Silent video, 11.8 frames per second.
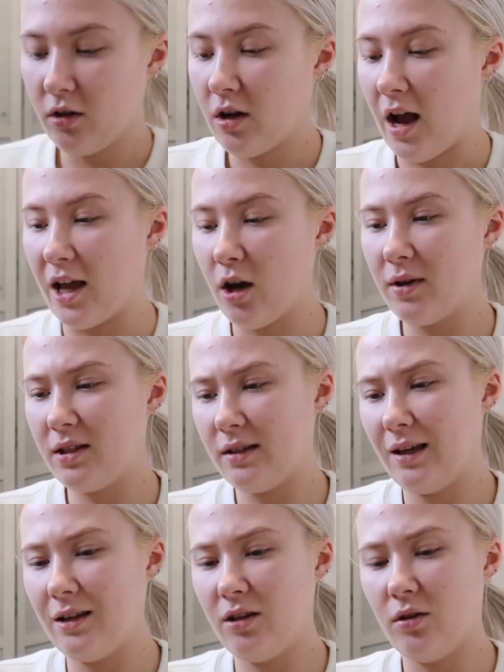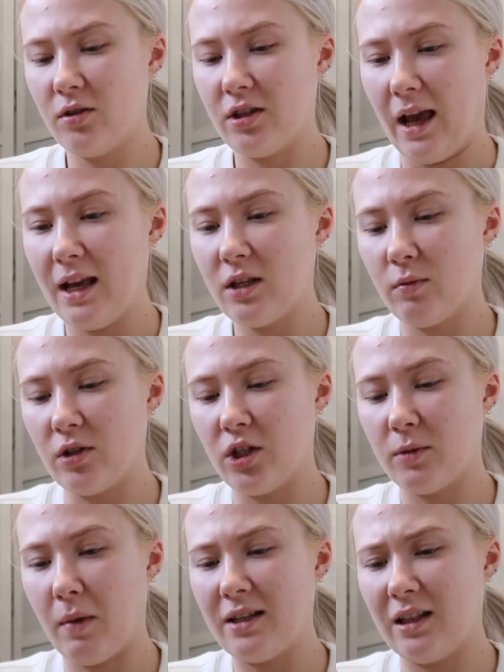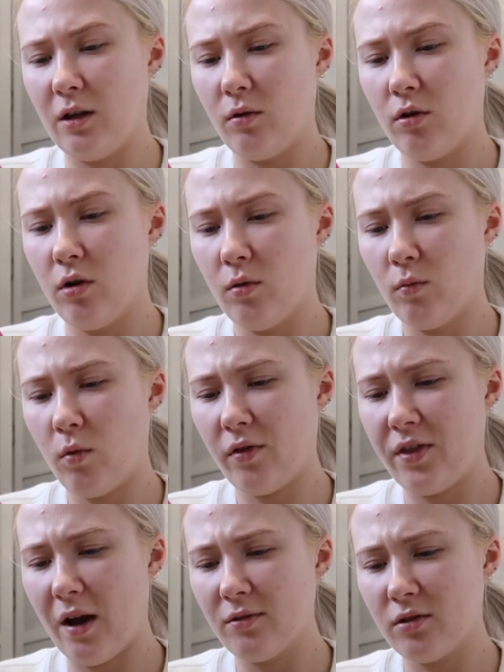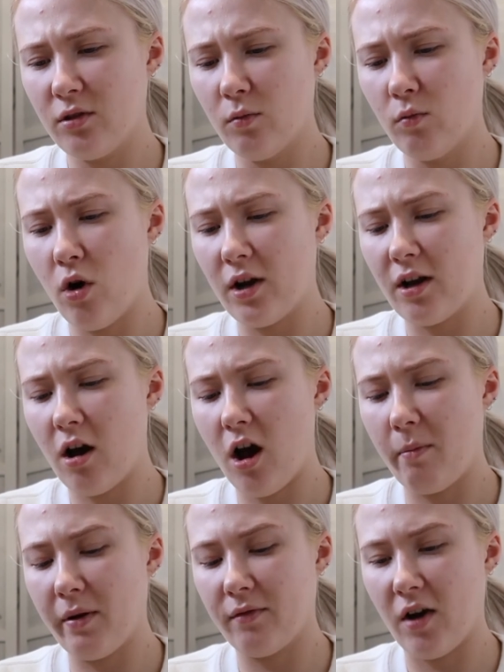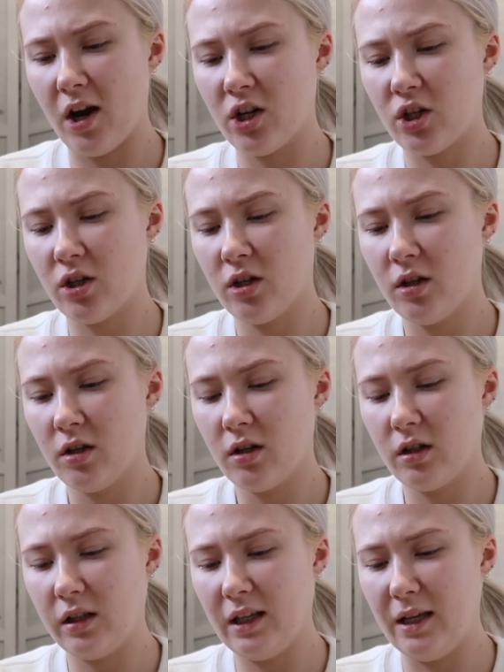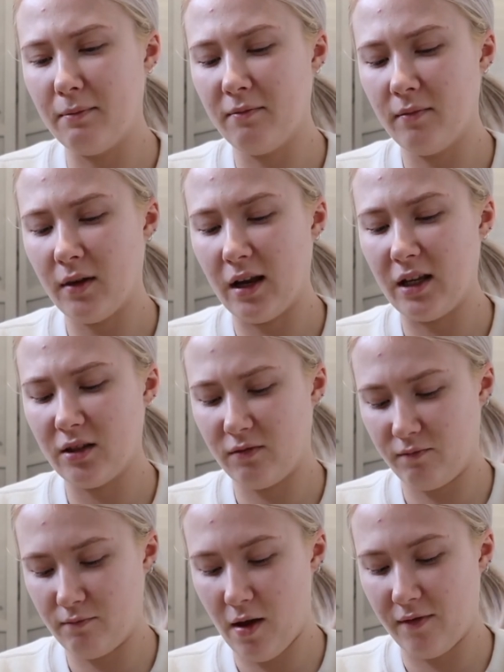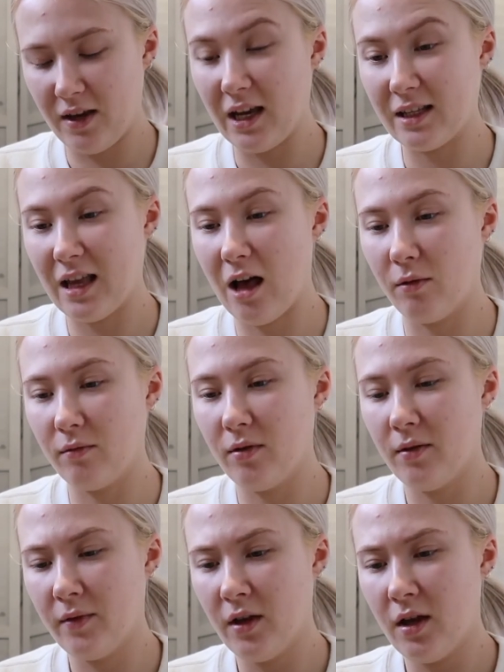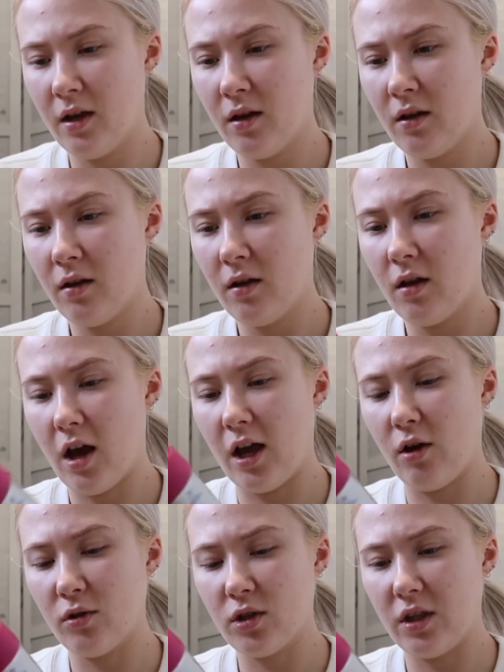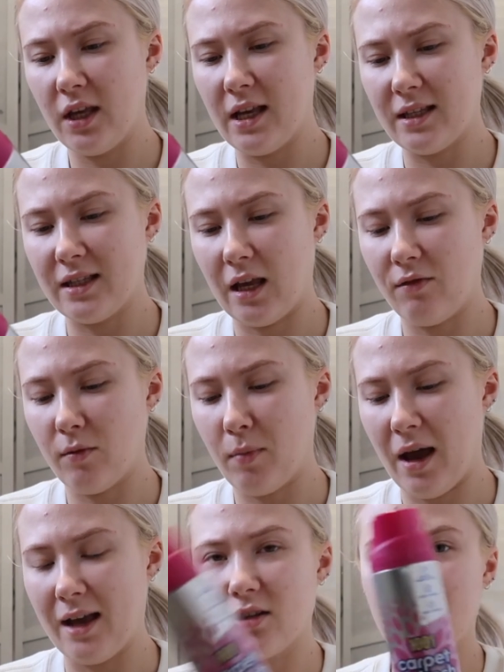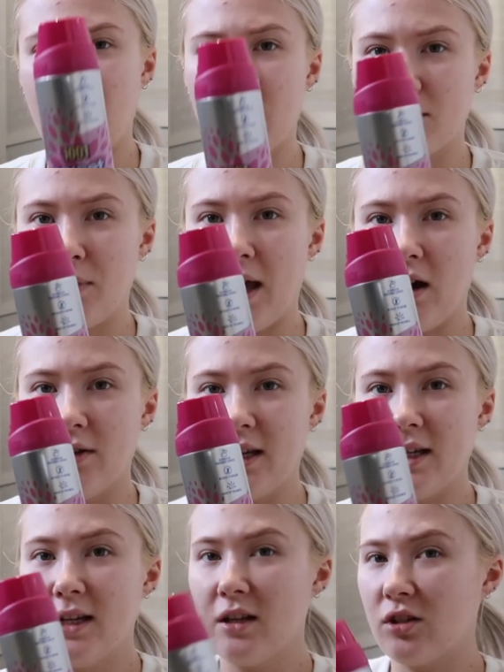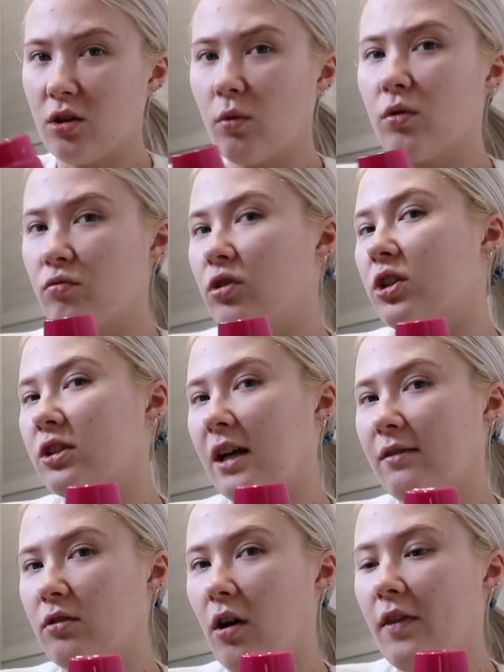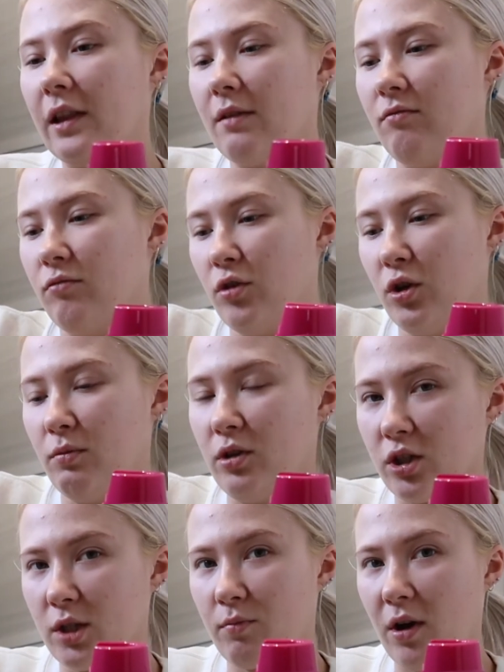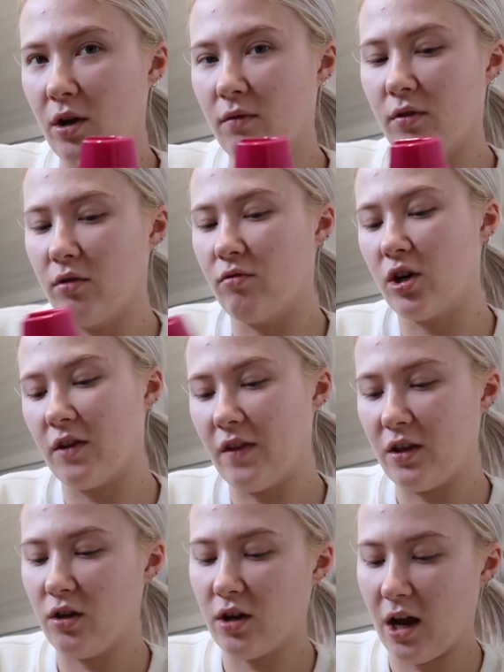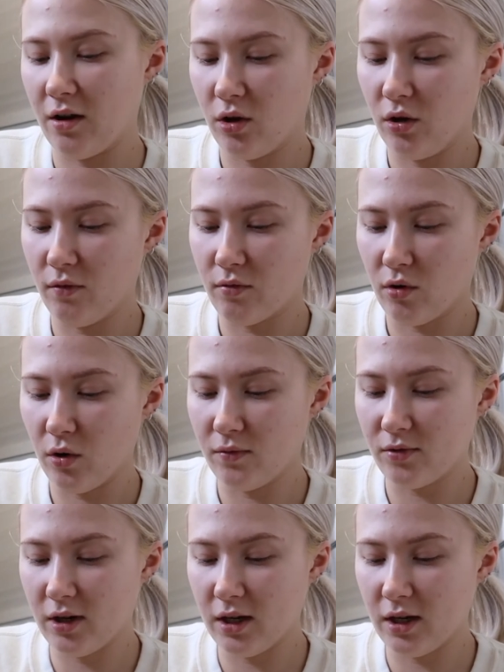I always see her use this, which is basically 1001 Carpet Fresh Clean. And it's, I think it's help. I also think it's safe for pets because it has pet on it. So the rug that I've got in the living room, you just spray over the rug and then you kind of hoover over